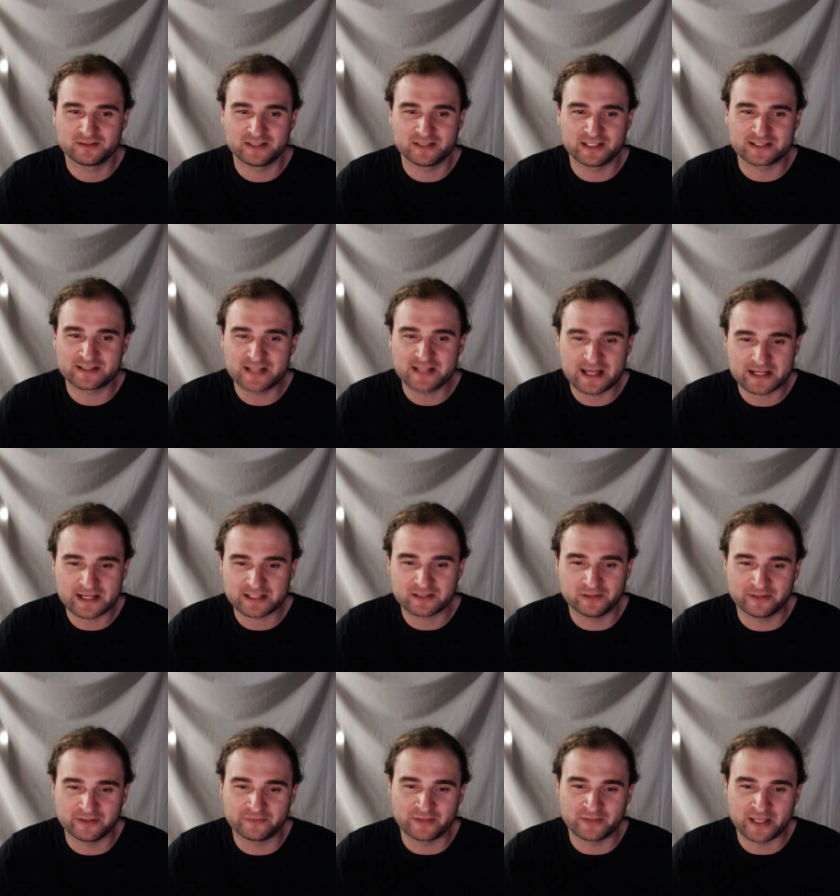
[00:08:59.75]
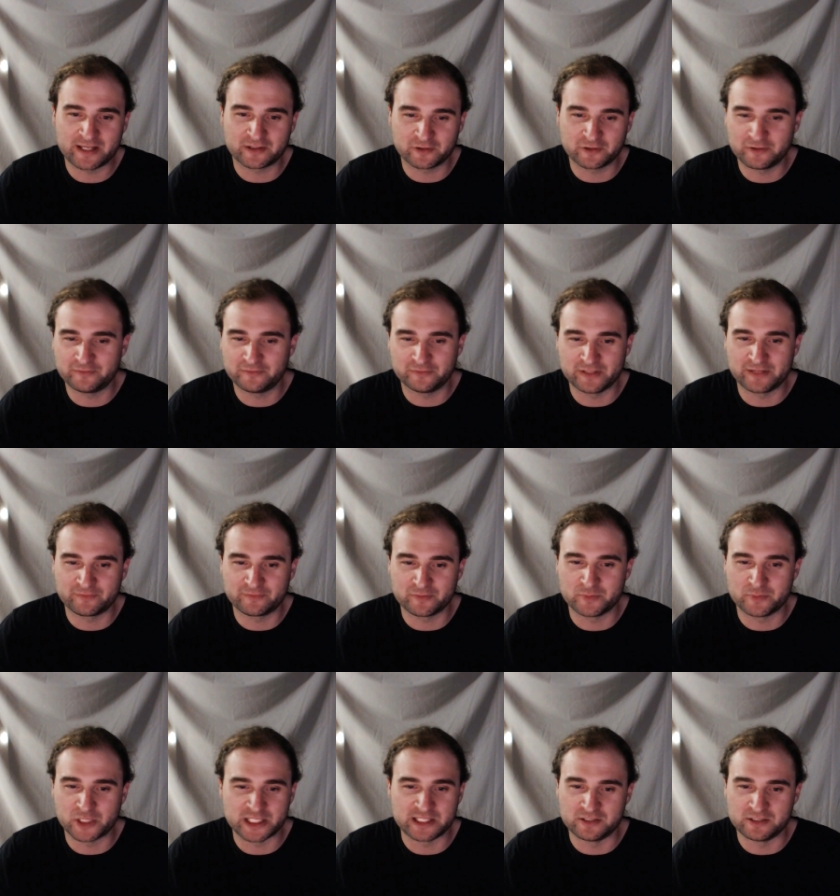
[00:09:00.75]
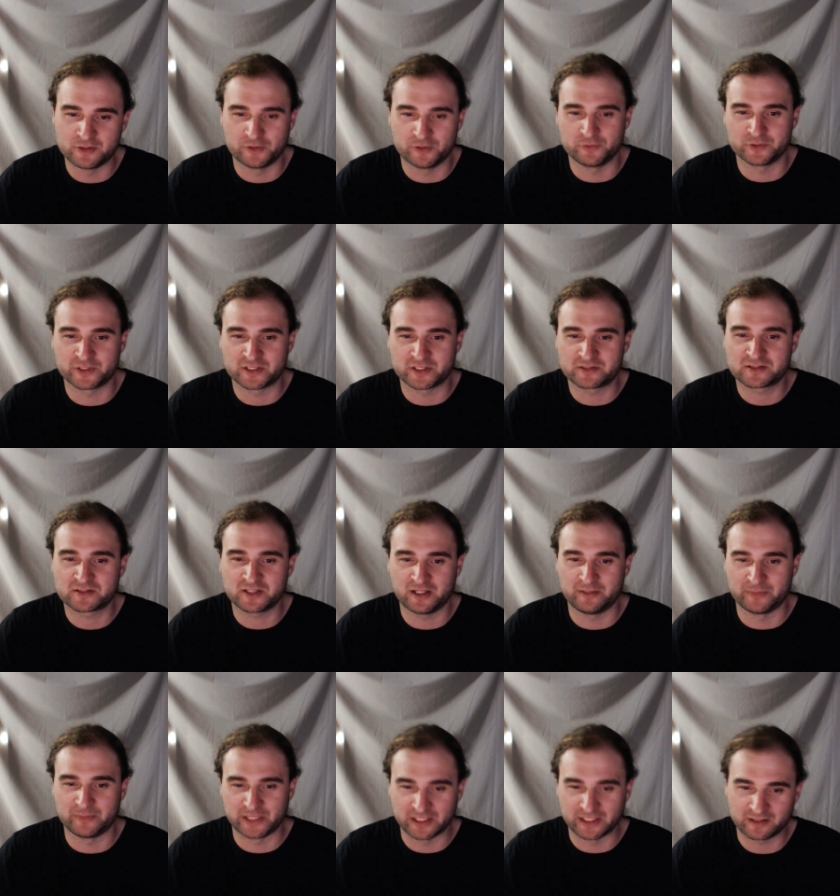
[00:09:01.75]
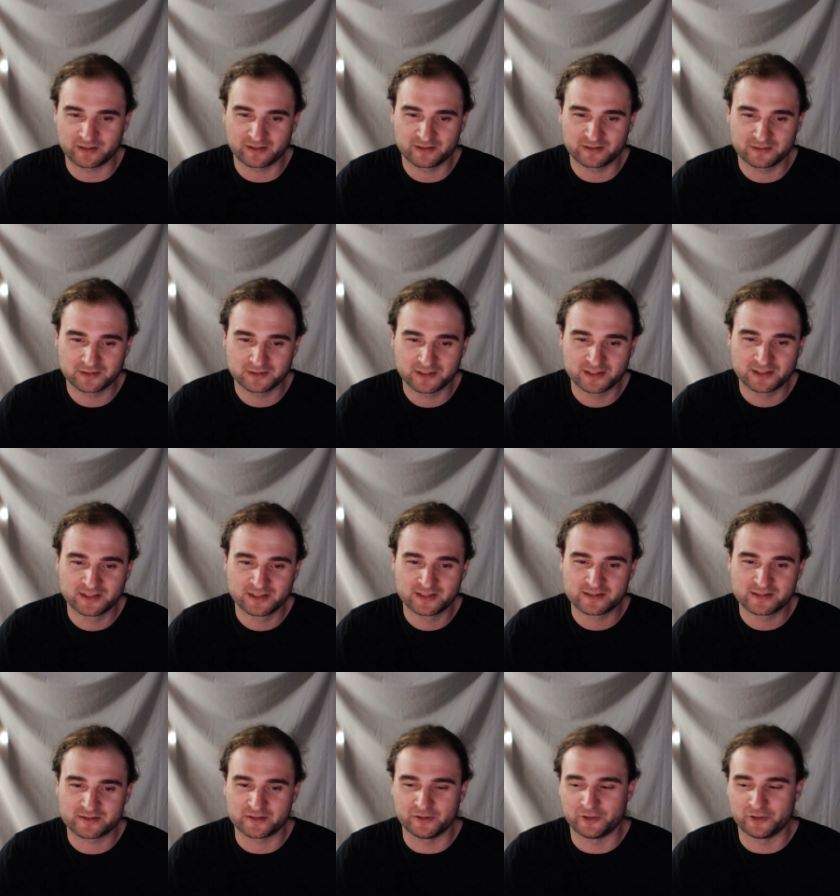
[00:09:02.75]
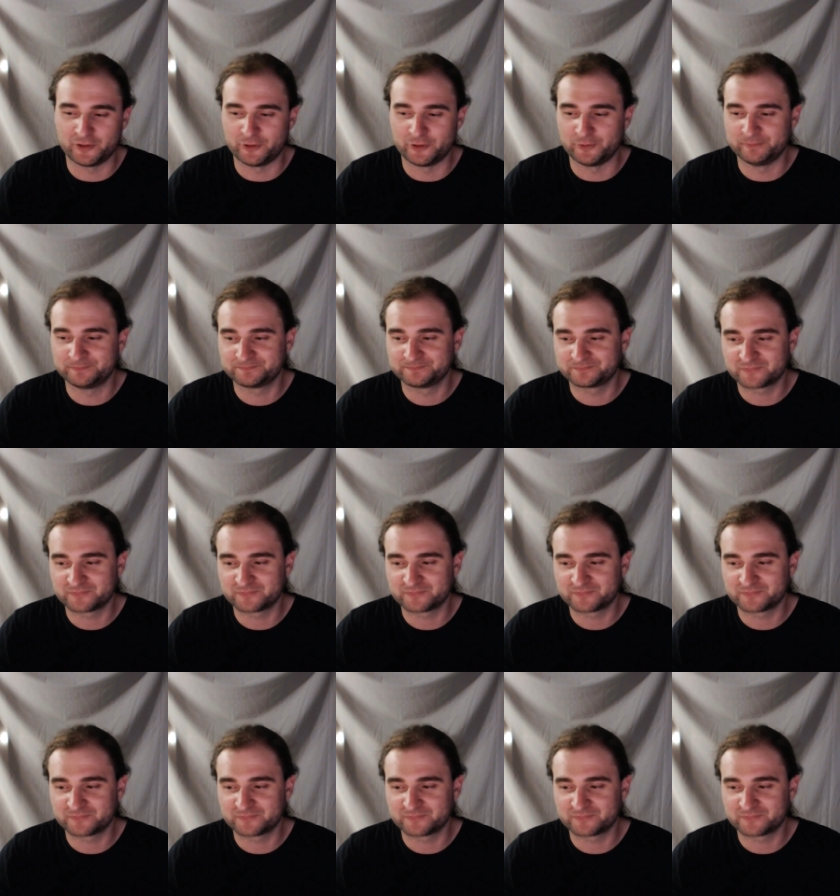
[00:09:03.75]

It's not a cliffhanger if everybody knows it's coming. So